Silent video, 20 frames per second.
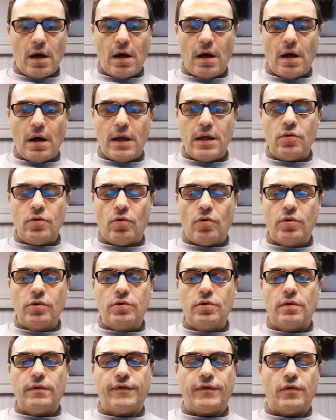in order
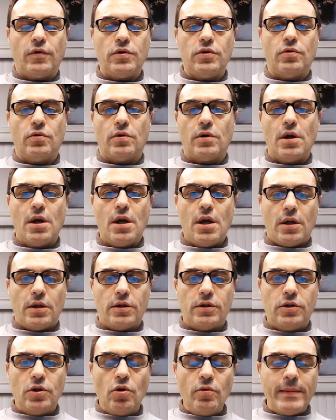for your
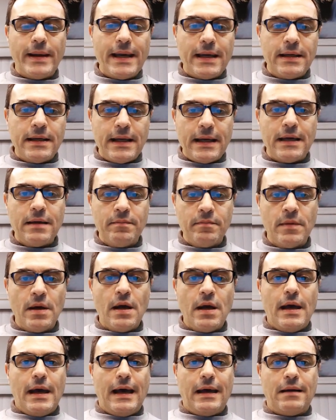domain name
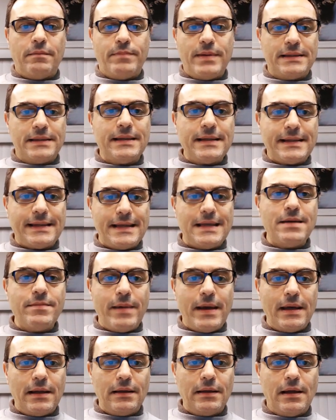and business
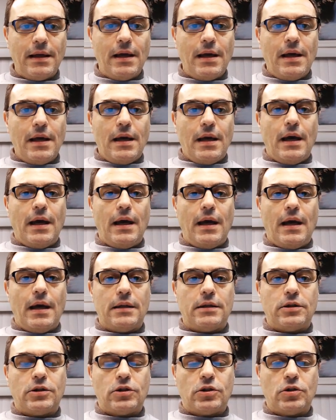email
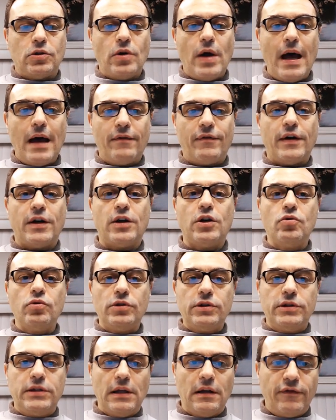to have a good
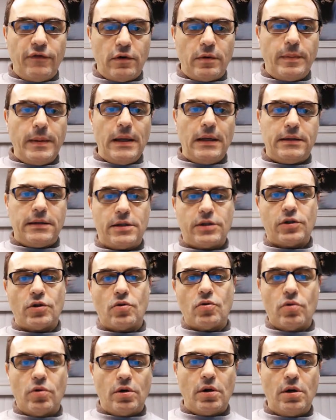deliverability
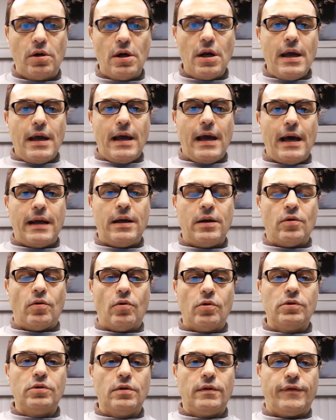score, and in
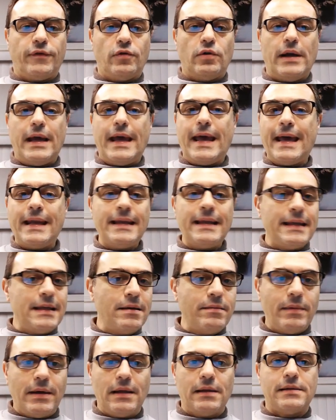order for any
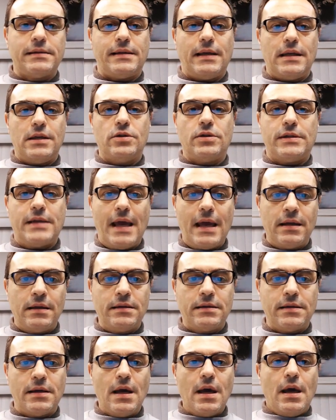emails that you send,
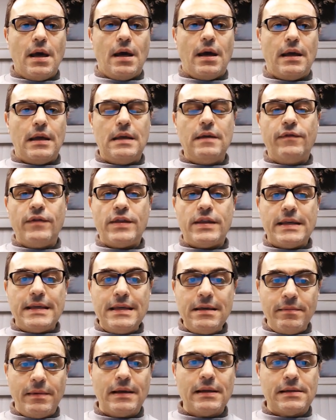even the
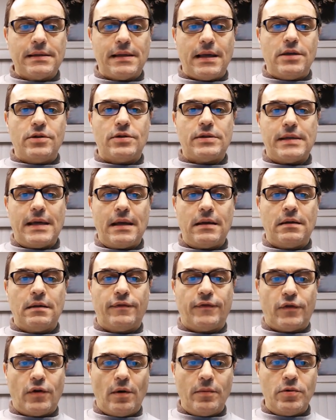emails that you send
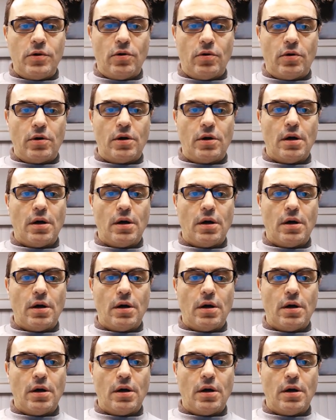from your